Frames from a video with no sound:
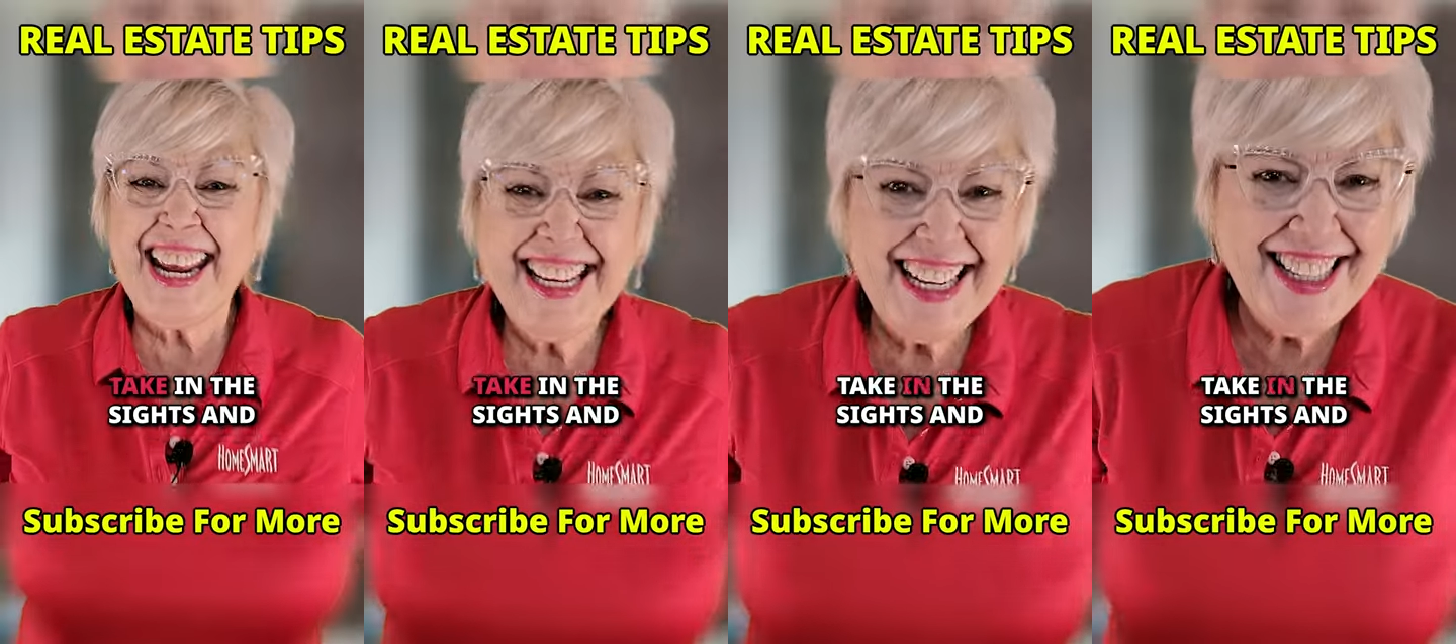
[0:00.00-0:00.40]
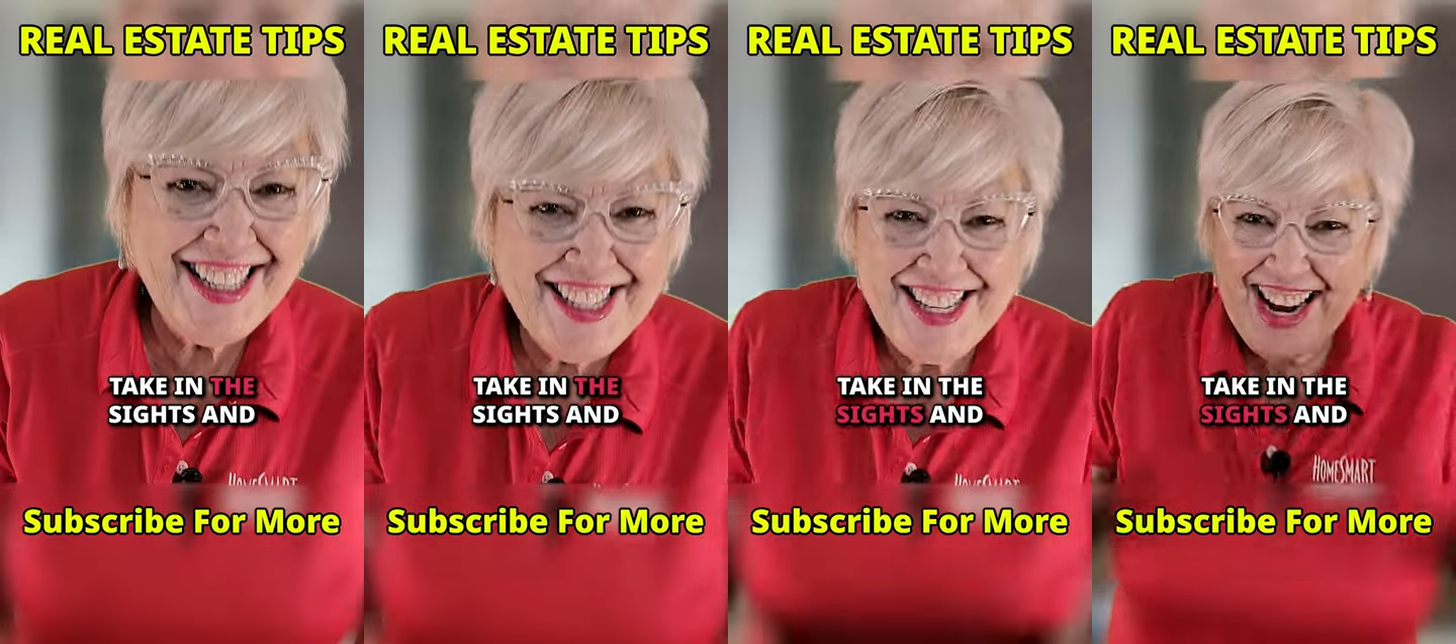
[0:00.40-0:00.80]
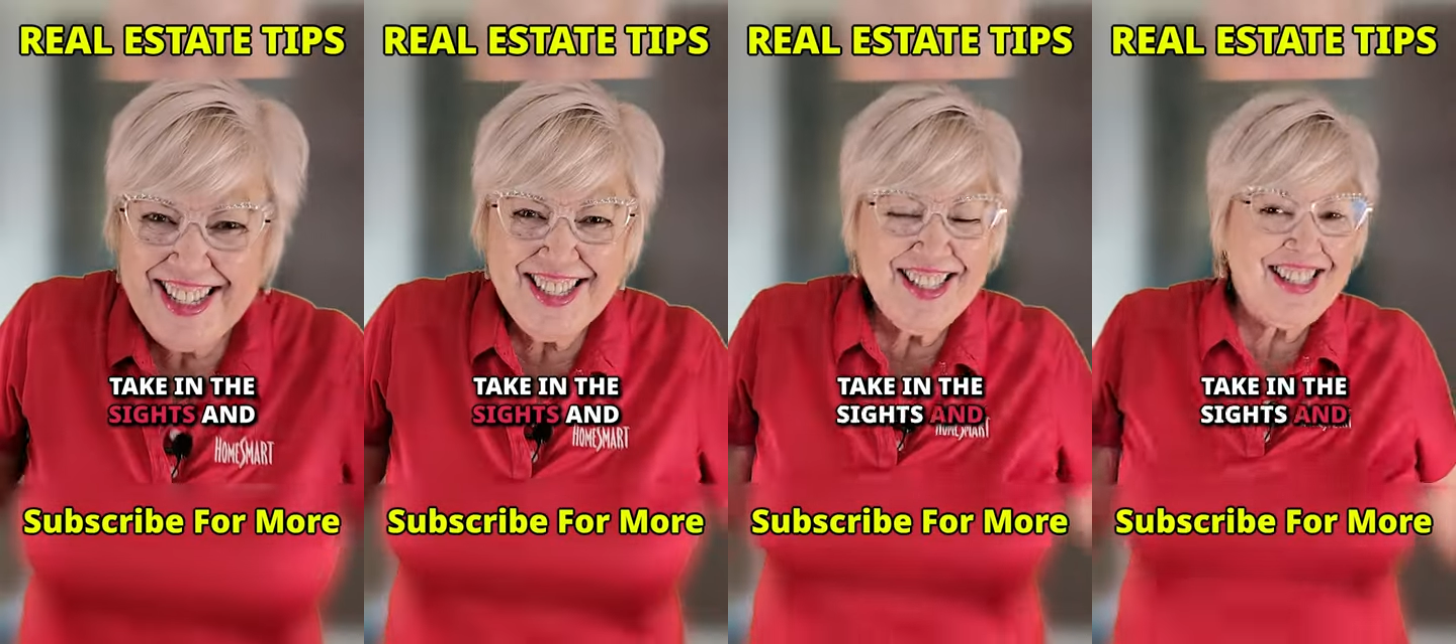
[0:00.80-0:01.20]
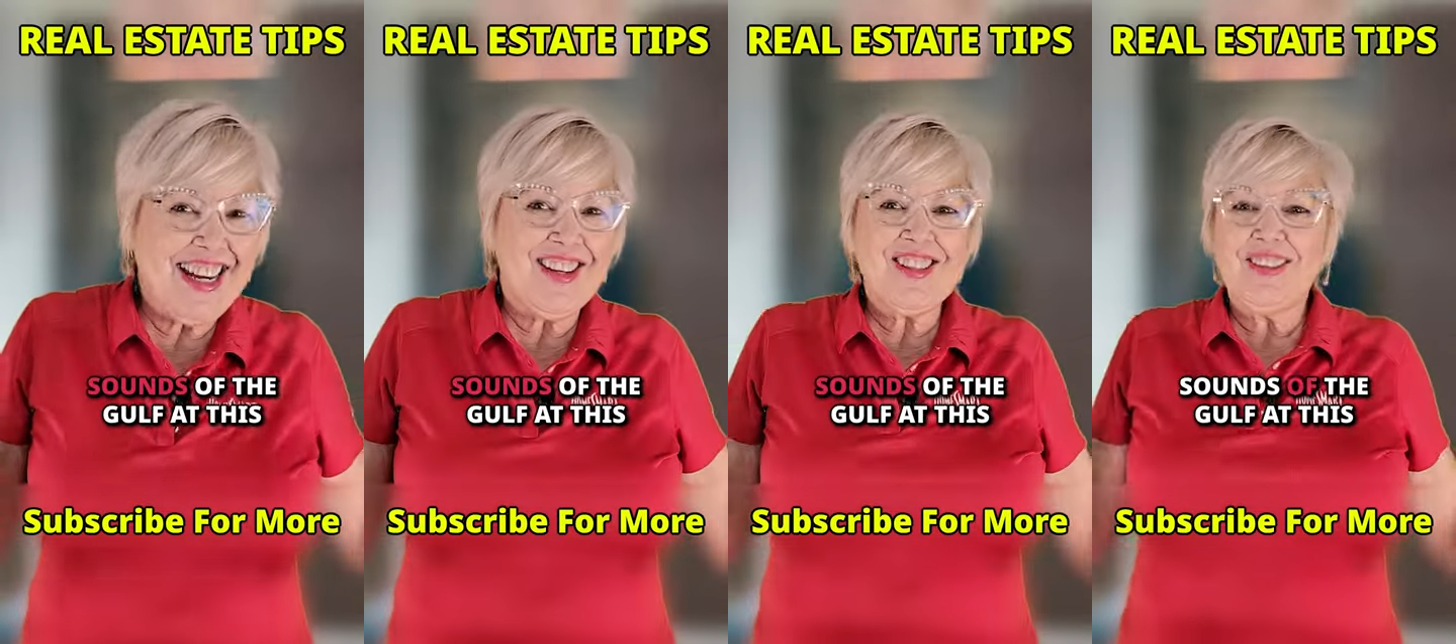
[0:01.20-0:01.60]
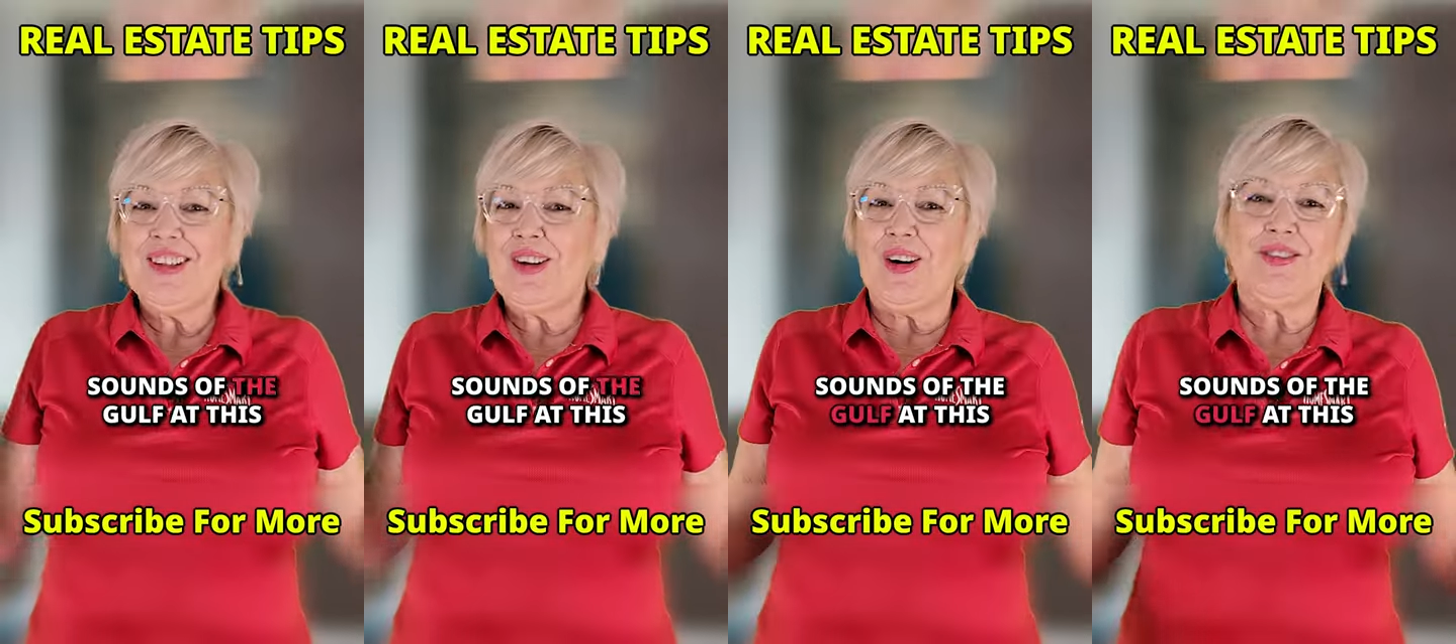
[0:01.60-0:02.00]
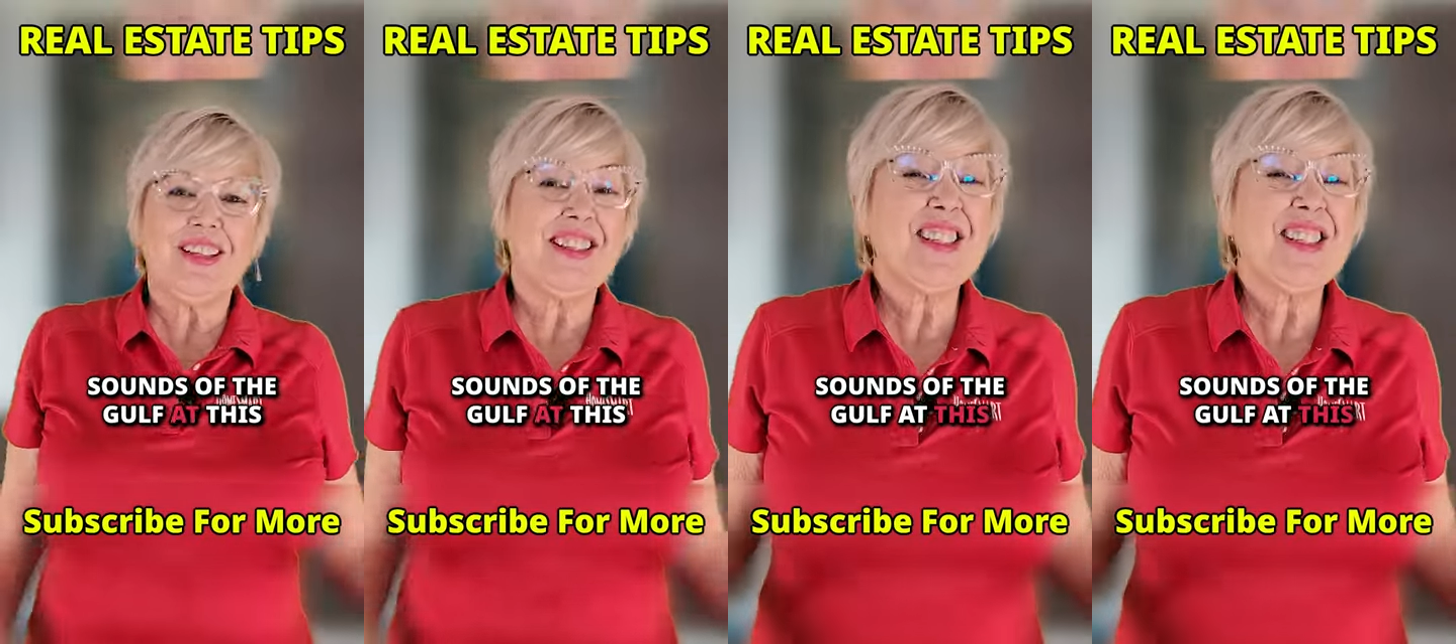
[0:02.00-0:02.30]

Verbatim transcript: Take in the sights and sounds of the Gulf at